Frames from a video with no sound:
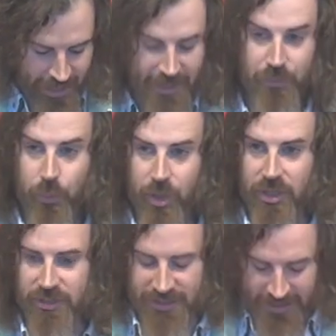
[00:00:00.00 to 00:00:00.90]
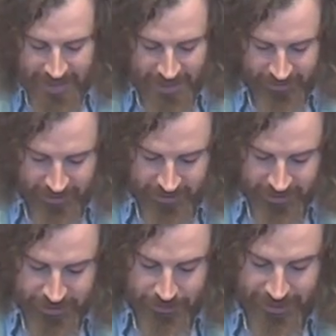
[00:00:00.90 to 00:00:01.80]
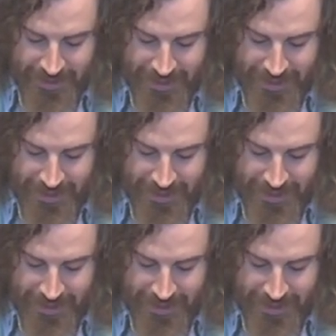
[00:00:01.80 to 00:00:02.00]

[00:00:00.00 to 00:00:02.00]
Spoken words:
and work together to